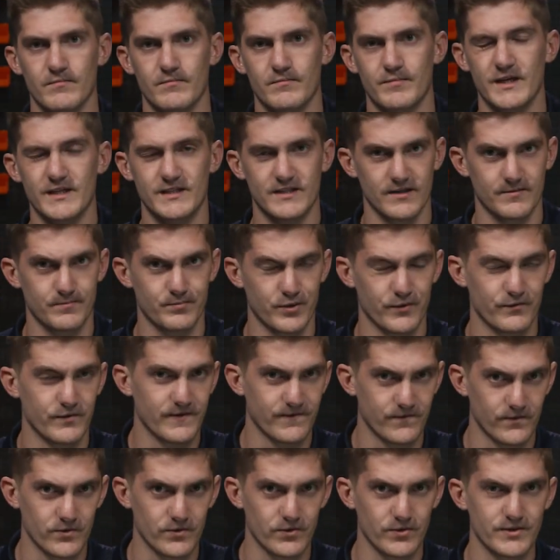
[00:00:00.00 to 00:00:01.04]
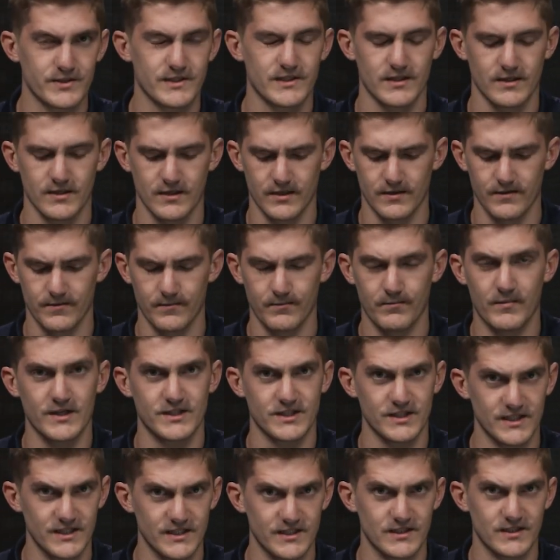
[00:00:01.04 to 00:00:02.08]
basic peripherals
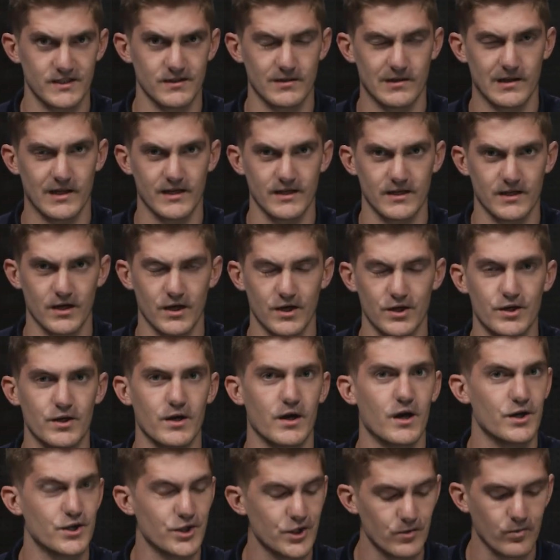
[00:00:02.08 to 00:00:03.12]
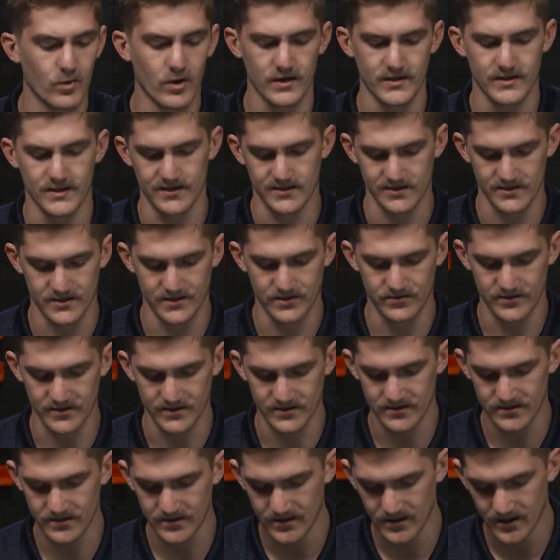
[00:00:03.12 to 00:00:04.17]
much easier, like a UART that this
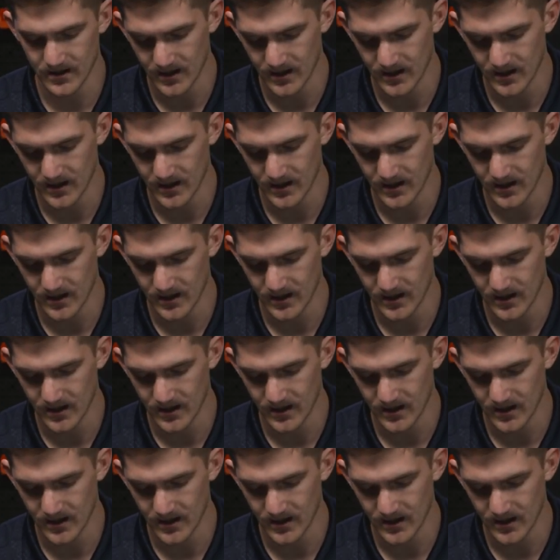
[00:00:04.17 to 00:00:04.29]
uses.